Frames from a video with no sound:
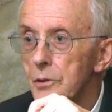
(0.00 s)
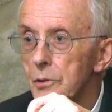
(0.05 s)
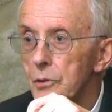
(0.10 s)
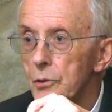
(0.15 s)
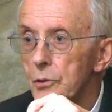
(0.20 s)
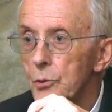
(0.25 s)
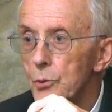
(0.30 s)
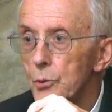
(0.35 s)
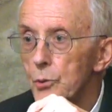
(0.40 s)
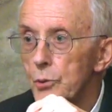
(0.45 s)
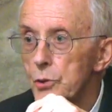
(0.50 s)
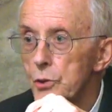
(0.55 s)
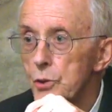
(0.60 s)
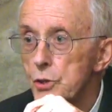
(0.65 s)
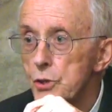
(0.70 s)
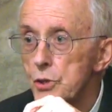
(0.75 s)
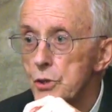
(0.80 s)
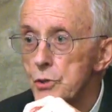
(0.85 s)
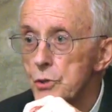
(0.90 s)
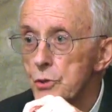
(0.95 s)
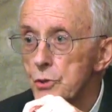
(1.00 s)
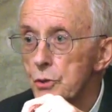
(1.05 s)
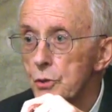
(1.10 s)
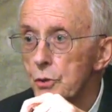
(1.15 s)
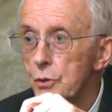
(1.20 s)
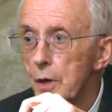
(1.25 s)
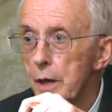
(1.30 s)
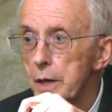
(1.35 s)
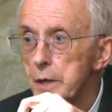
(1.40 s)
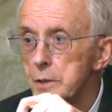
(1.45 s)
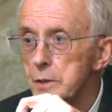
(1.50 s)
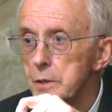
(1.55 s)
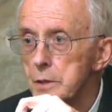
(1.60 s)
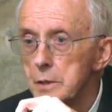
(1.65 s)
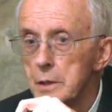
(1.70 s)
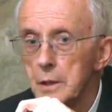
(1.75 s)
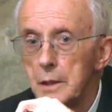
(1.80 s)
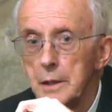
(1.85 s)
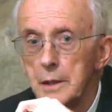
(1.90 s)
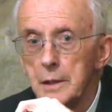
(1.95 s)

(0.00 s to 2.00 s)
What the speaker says: Lord Jesus Christ,